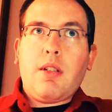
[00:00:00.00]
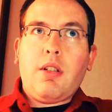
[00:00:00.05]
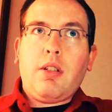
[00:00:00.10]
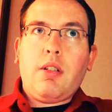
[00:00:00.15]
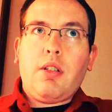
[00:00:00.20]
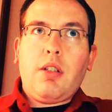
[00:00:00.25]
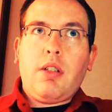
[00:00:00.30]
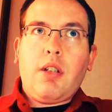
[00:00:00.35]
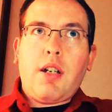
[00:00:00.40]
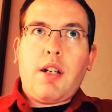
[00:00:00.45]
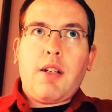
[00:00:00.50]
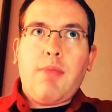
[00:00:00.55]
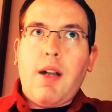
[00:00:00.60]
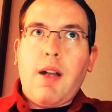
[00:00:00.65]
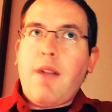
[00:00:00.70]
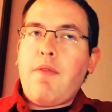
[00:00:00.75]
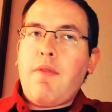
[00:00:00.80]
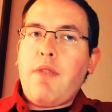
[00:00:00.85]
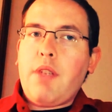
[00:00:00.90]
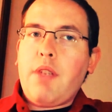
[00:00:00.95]
a lot of
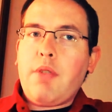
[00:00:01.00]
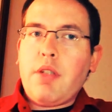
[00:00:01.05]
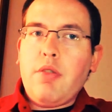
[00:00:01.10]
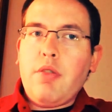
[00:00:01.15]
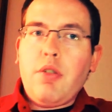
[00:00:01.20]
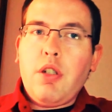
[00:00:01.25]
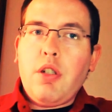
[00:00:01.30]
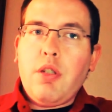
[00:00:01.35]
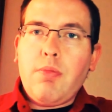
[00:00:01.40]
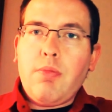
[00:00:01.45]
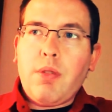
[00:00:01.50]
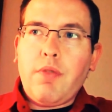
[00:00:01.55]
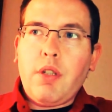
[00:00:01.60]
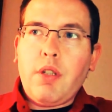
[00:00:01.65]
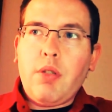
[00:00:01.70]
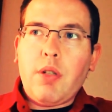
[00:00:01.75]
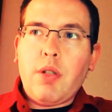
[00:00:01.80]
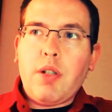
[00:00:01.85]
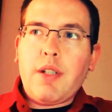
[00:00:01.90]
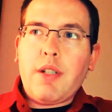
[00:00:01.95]
my favorite YouTube
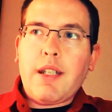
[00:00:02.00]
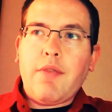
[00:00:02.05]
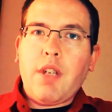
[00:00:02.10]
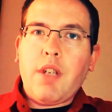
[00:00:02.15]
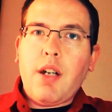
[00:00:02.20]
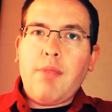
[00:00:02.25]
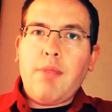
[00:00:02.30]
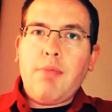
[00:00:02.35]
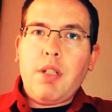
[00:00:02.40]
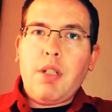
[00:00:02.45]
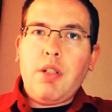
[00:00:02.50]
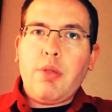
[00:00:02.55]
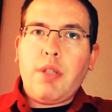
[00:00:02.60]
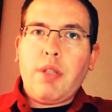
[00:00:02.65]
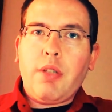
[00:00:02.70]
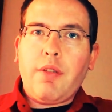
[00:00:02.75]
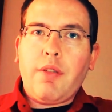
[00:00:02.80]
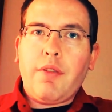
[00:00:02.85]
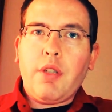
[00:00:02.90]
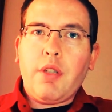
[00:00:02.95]
reviewers have not been
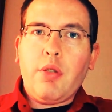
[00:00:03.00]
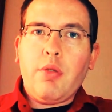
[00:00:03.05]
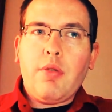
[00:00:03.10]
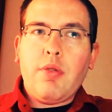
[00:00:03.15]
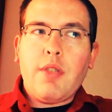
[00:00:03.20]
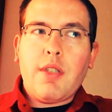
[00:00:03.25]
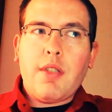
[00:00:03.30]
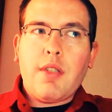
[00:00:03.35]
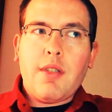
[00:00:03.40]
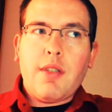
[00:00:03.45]
doing reviews